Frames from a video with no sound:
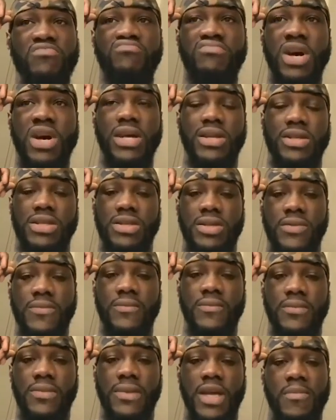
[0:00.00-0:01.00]
And
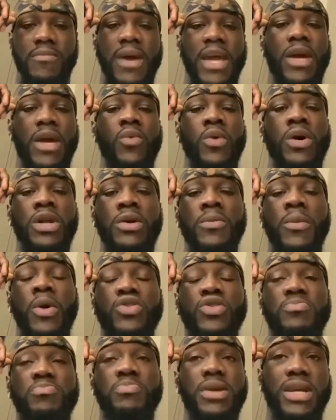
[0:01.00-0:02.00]
they
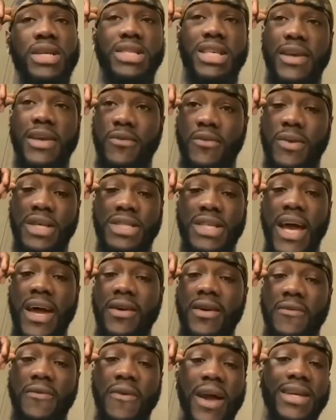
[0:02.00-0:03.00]
even had Tyson
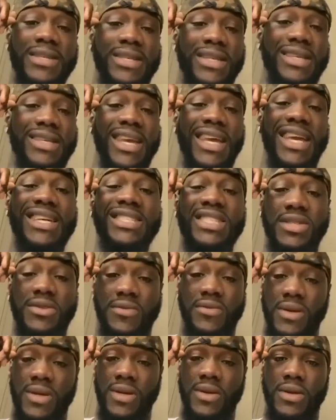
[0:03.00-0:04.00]
Fury announce the fight
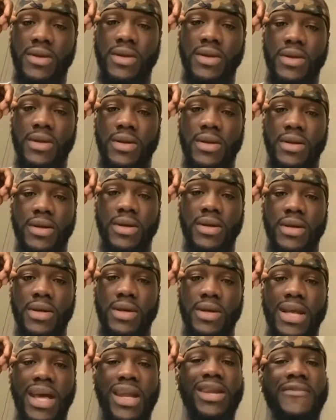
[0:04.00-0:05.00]
before
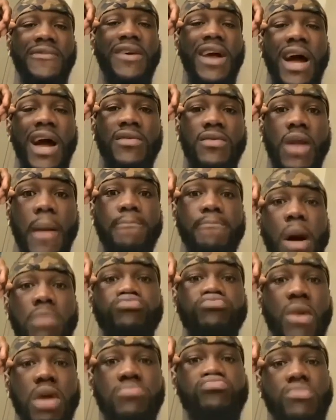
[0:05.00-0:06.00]
this
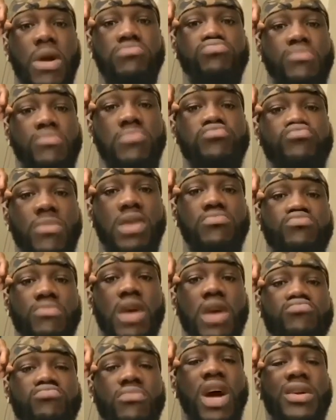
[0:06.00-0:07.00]
arbitration
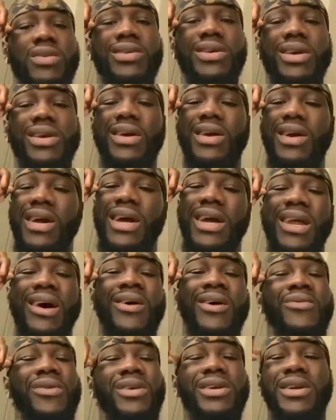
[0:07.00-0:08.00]
case was
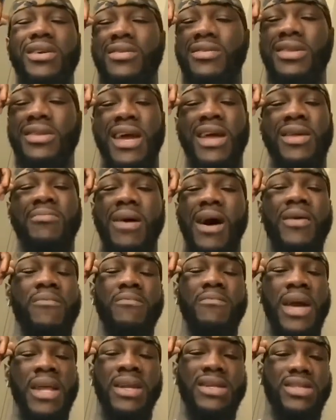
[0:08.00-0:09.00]

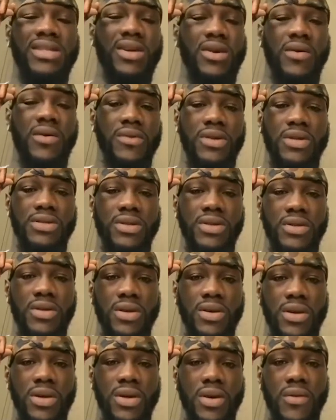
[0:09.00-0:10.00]
out in the
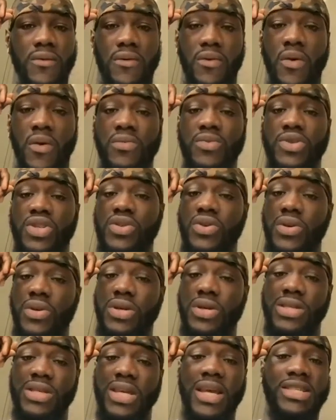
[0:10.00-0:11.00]
public. He was saying how
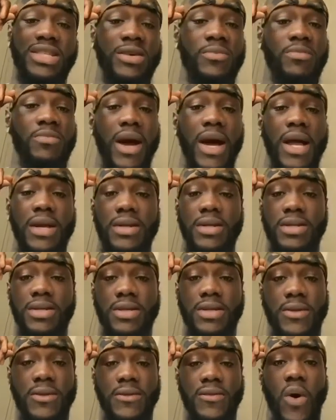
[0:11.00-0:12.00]
this fight was going to happen
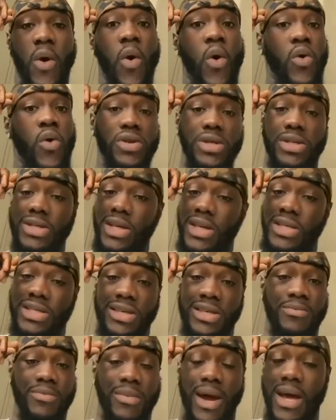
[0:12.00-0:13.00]
with Anthony Joshua in
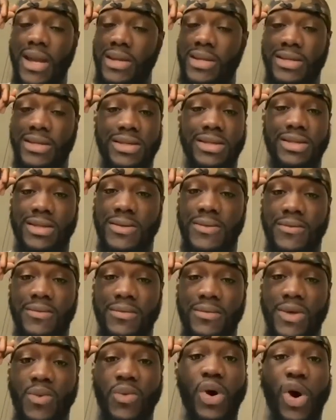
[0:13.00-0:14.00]
August. We
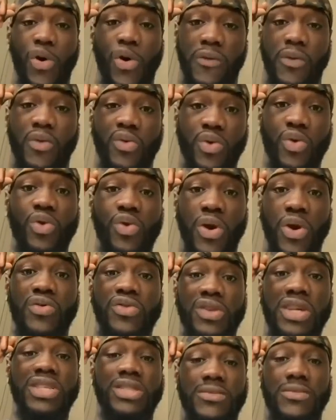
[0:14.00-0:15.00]
all knew that was
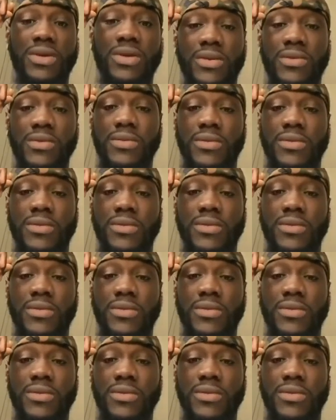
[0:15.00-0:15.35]
a lie.